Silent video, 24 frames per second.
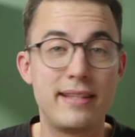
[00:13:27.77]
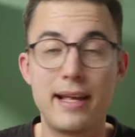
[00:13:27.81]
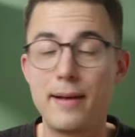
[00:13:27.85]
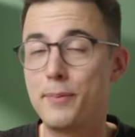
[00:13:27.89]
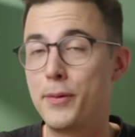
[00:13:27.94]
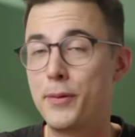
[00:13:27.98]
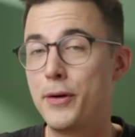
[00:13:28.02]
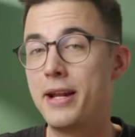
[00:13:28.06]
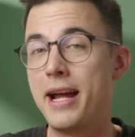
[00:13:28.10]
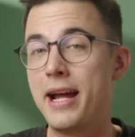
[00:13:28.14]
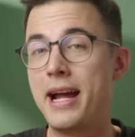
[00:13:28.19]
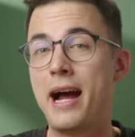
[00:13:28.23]
they
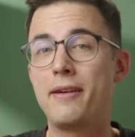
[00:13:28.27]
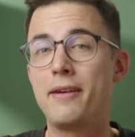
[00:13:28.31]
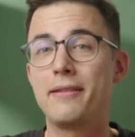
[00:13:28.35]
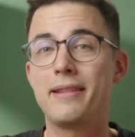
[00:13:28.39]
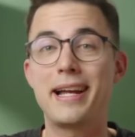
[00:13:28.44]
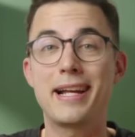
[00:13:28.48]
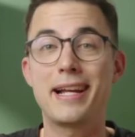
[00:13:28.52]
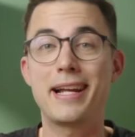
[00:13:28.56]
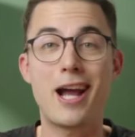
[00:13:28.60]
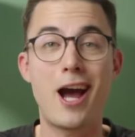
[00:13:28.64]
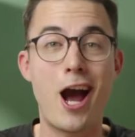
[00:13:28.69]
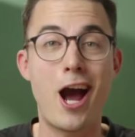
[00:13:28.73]
put out
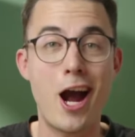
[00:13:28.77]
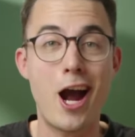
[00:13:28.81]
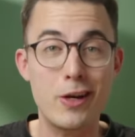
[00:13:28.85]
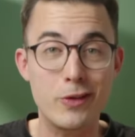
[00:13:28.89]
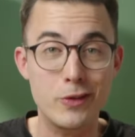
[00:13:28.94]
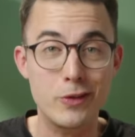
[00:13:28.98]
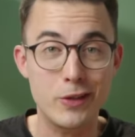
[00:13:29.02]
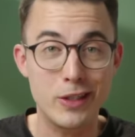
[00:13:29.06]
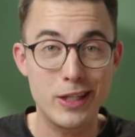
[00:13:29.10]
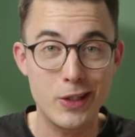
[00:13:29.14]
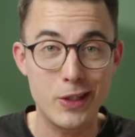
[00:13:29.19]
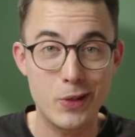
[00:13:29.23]
like
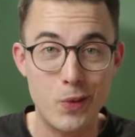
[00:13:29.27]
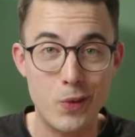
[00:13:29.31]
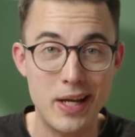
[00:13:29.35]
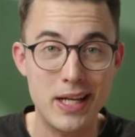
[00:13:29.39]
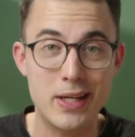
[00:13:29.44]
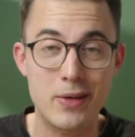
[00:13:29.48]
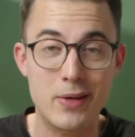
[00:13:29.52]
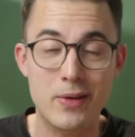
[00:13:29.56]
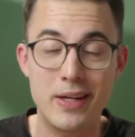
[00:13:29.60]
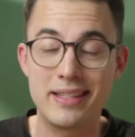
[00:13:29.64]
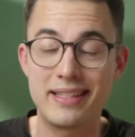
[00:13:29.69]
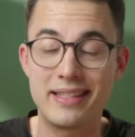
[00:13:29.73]

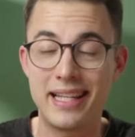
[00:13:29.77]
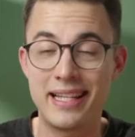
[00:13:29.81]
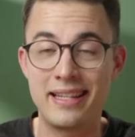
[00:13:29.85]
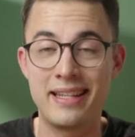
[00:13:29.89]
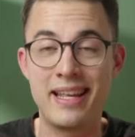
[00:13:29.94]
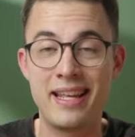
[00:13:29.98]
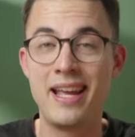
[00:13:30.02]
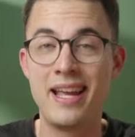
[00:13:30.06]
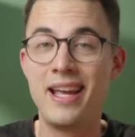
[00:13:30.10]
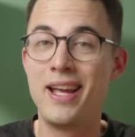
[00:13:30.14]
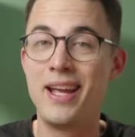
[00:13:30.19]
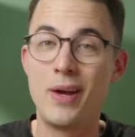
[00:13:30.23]
120 grids and